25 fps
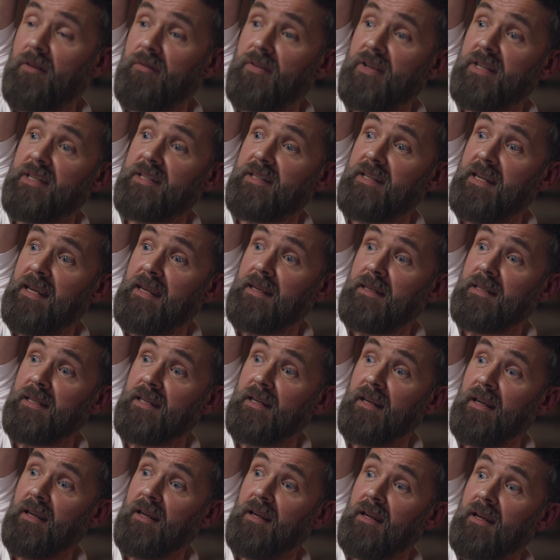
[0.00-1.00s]
on the
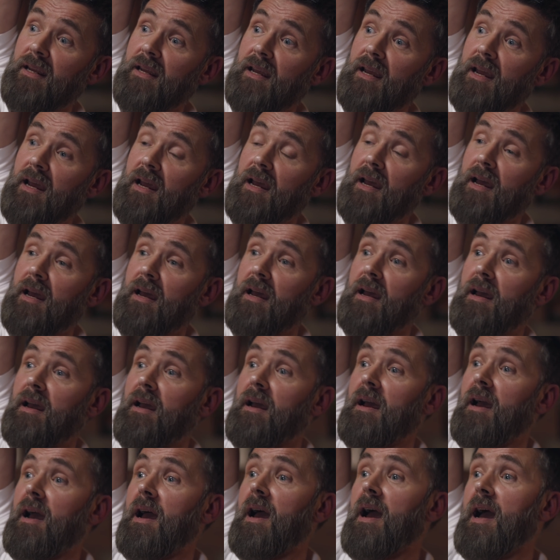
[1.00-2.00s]
seat.
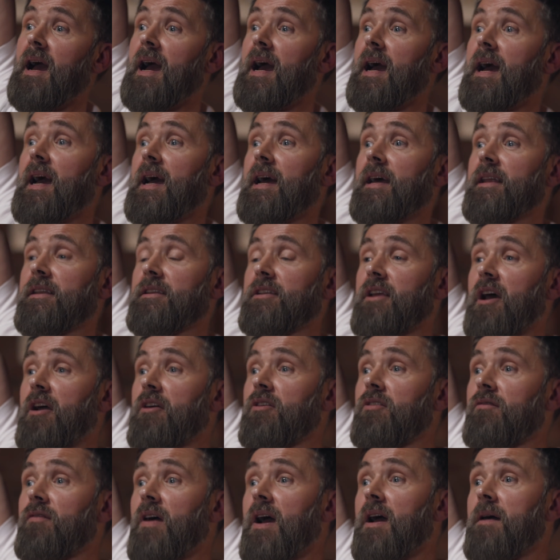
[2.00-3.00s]
And
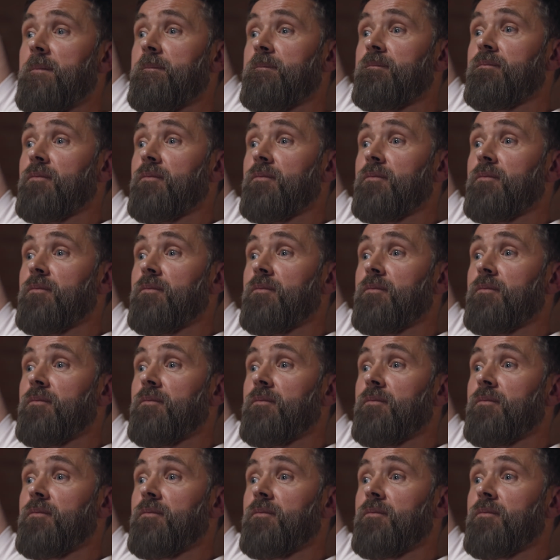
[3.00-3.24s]
over.